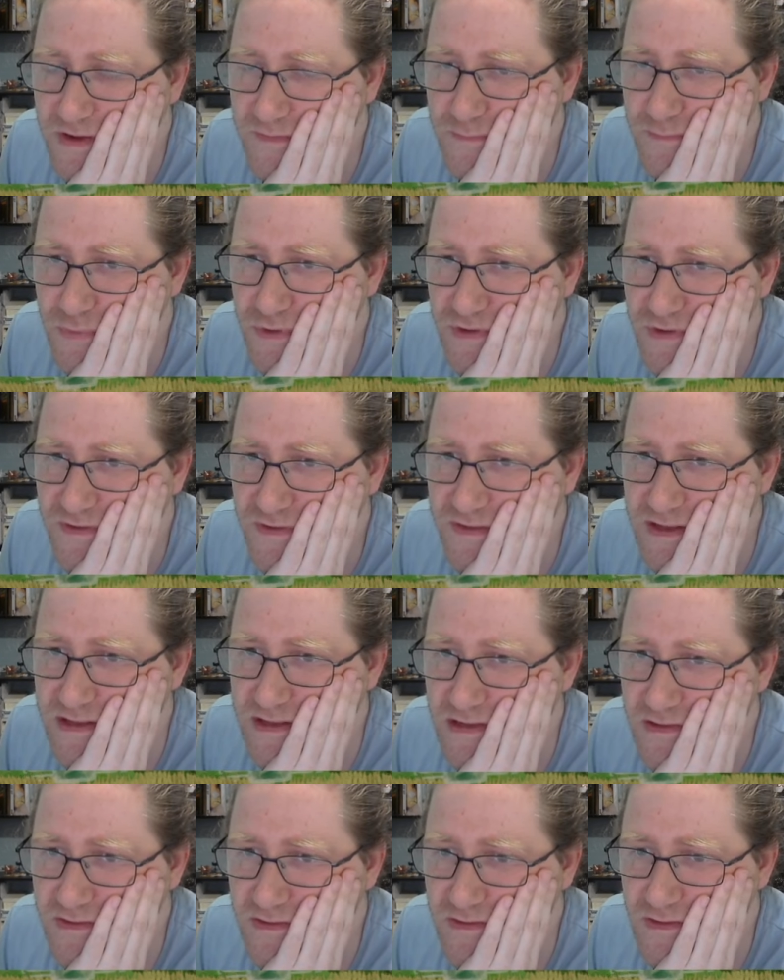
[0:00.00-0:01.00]
points, and
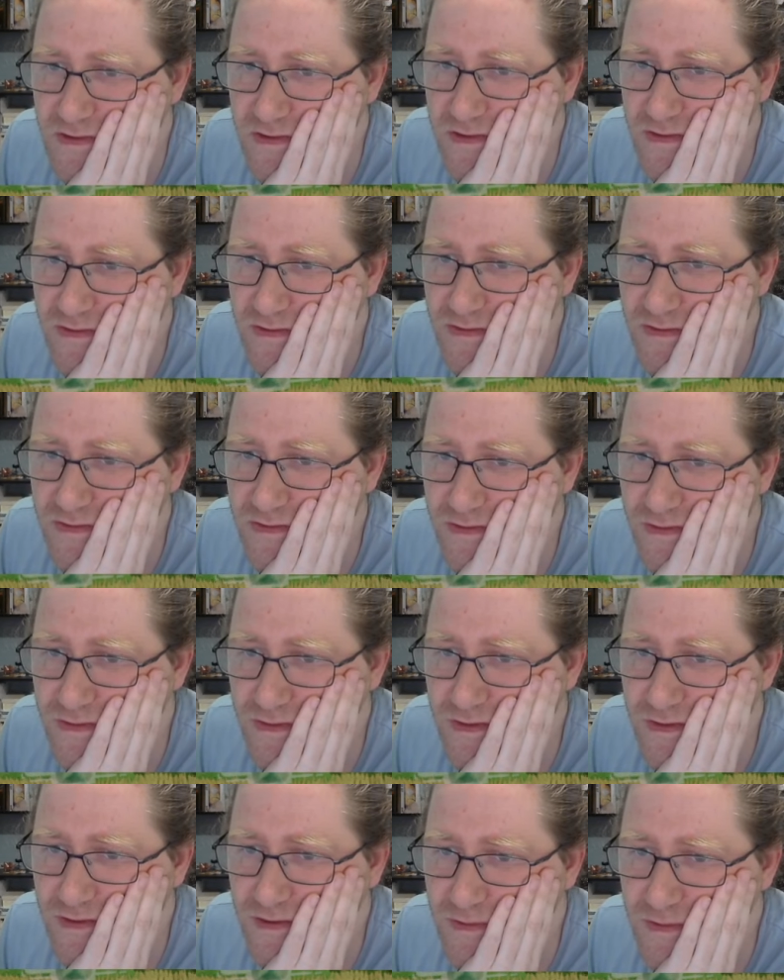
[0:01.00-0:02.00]
that's us
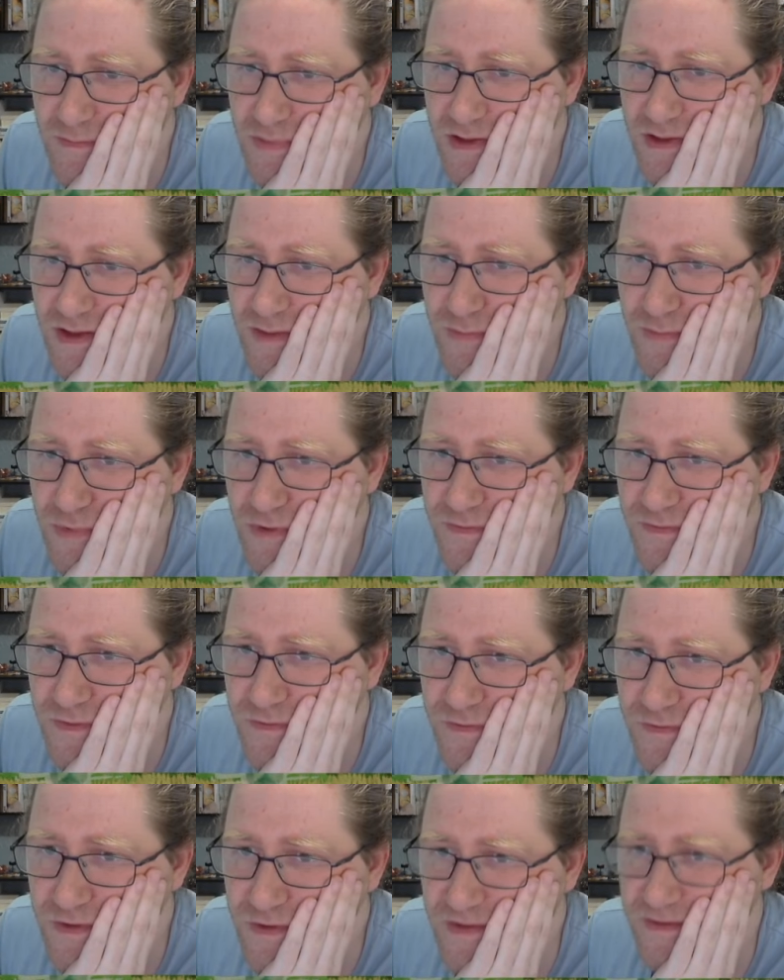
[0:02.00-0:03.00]
play a bird for
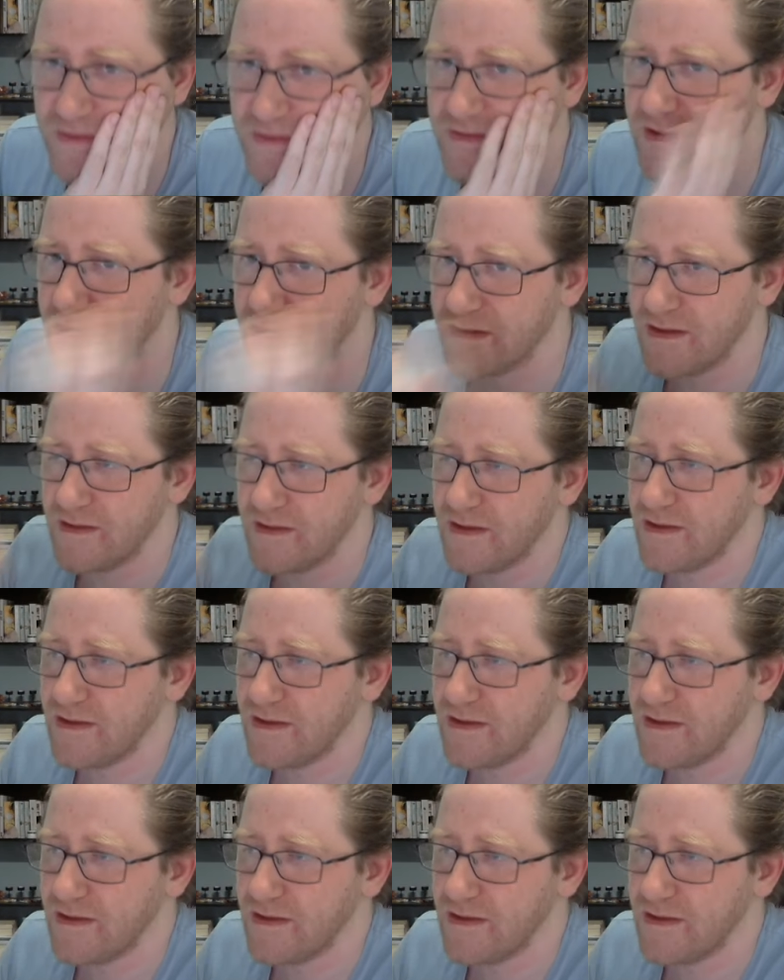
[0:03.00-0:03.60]
free, so it's like an